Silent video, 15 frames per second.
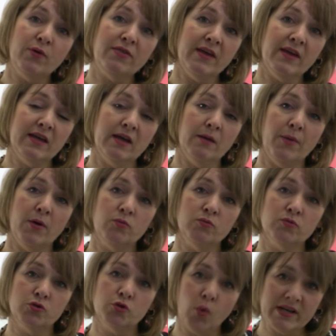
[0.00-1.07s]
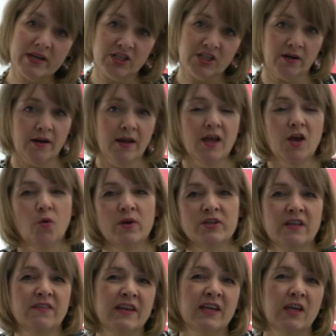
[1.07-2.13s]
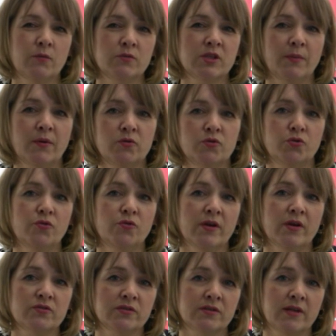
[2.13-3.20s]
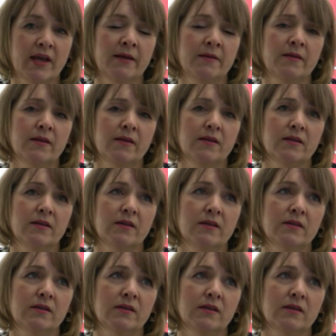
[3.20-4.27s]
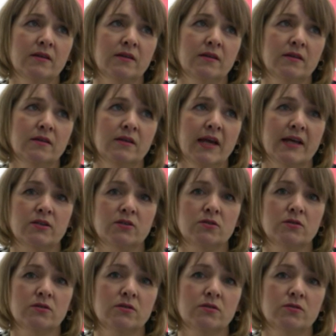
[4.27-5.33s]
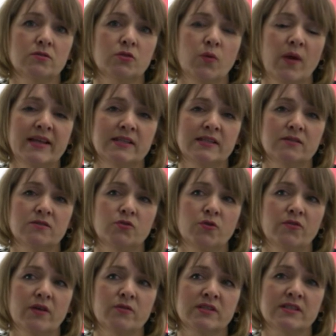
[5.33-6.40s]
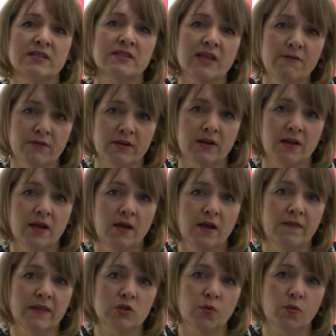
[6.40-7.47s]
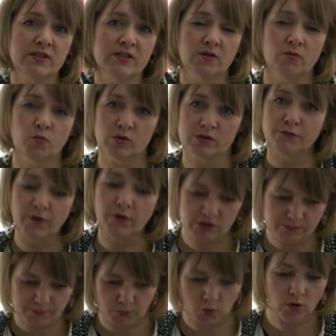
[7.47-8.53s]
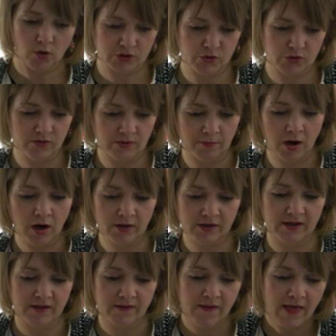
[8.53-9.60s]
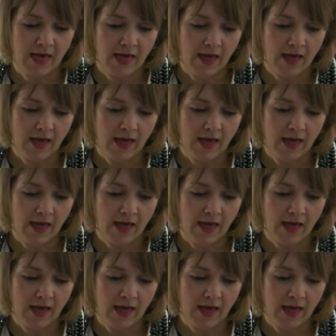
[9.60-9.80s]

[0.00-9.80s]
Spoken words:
we think about Twitter, which I think it was about 2010 2007 that Twitter was first brought to the market.